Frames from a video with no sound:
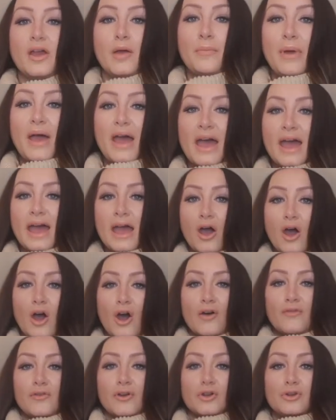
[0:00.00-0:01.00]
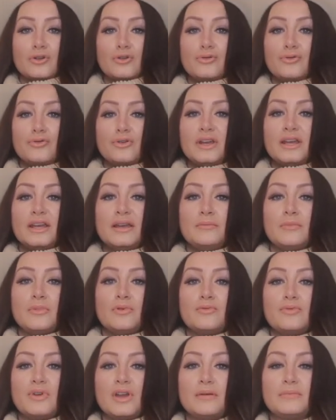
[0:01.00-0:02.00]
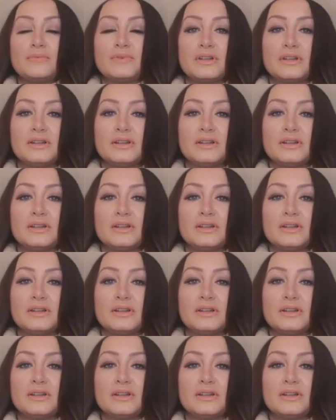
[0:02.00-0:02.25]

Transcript: a pair of cream ribbed